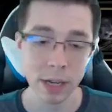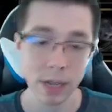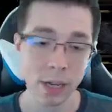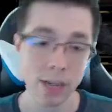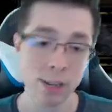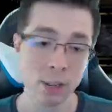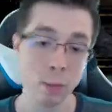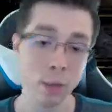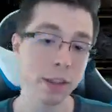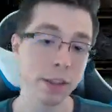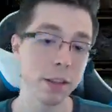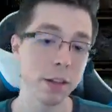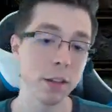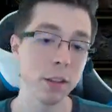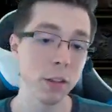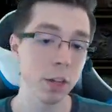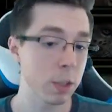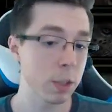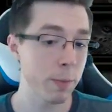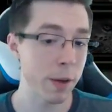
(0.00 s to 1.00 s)
Swindler
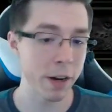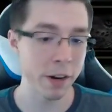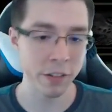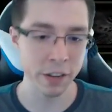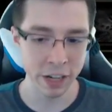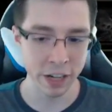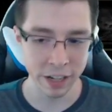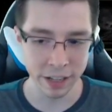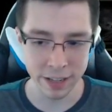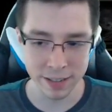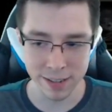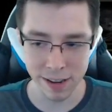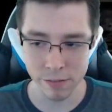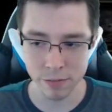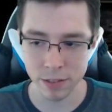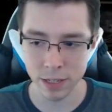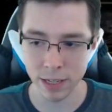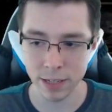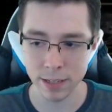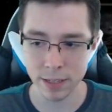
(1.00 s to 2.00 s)
looks better than it is. I've
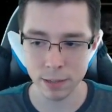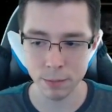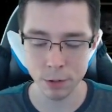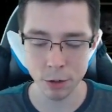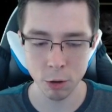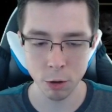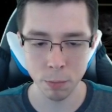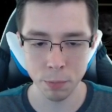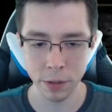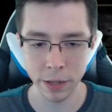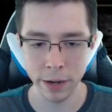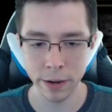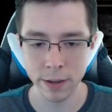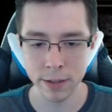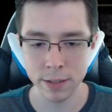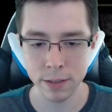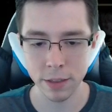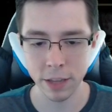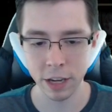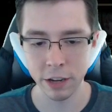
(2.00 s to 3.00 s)
seen some newer
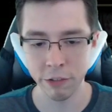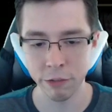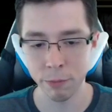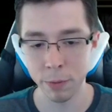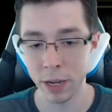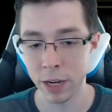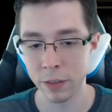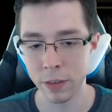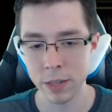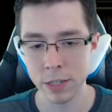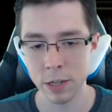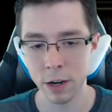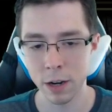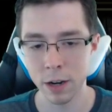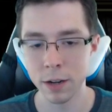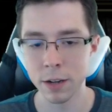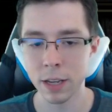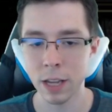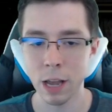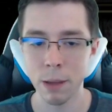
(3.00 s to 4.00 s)
players think of playing this card
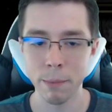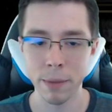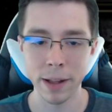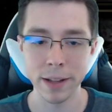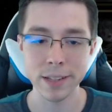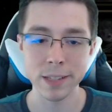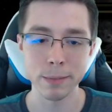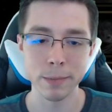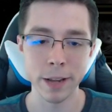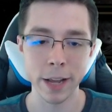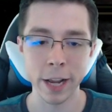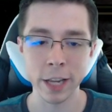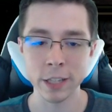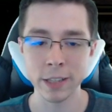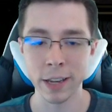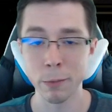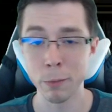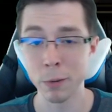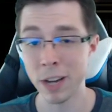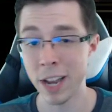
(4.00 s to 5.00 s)
to combat some decks
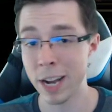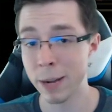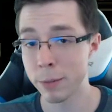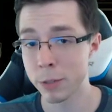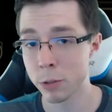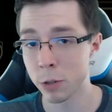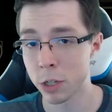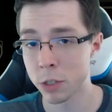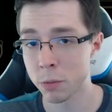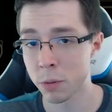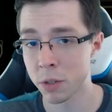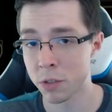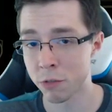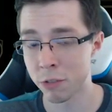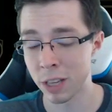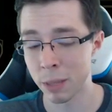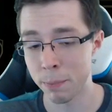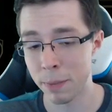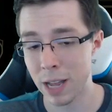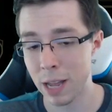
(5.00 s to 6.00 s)
like when Item Source was
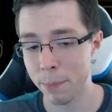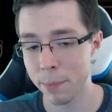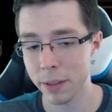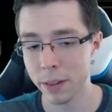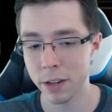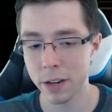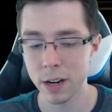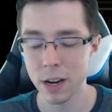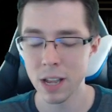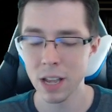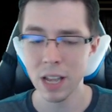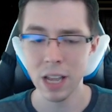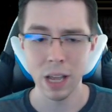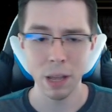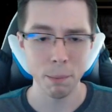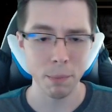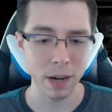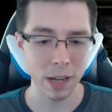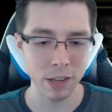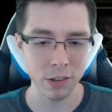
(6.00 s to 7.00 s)
really popular,
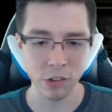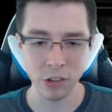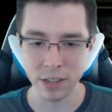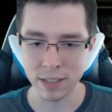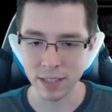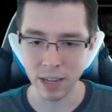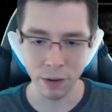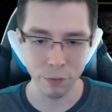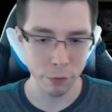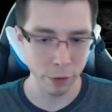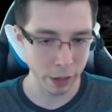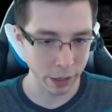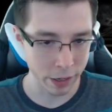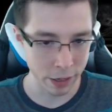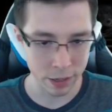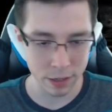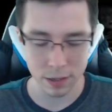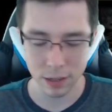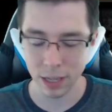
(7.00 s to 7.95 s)
but it's just not very good.